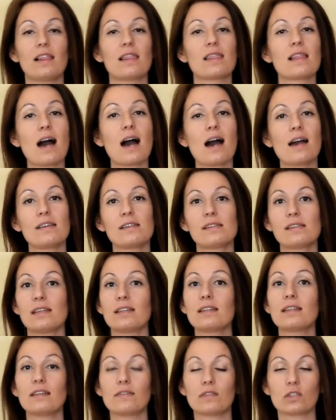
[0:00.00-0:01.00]
lies,
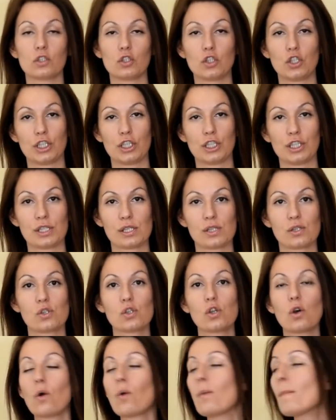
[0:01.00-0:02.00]
and even cheats.
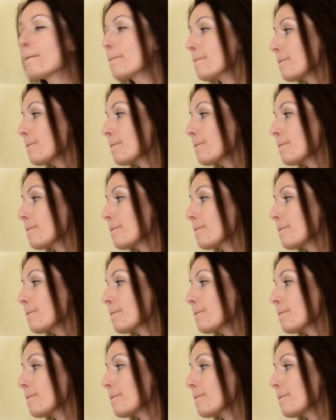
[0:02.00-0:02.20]
So